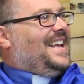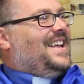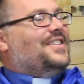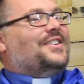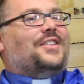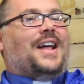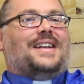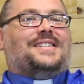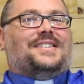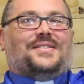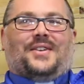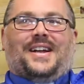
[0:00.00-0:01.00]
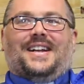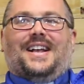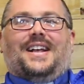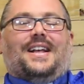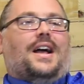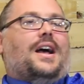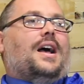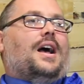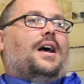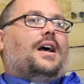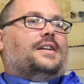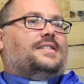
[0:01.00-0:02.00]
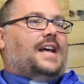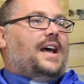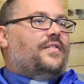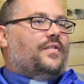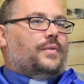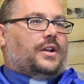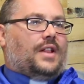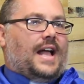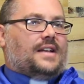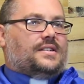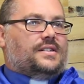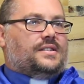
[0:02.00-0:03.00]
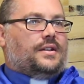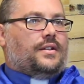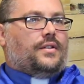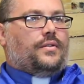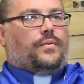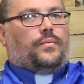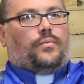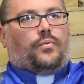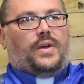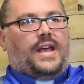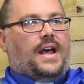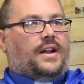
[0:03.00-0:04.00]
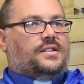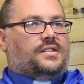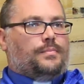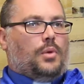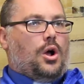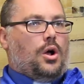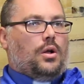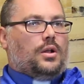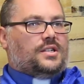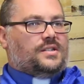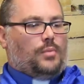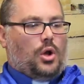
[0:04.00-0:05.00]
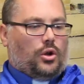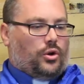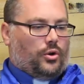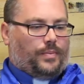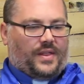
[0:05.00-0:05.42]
The classes, right? Aside from the classes, we had a small group.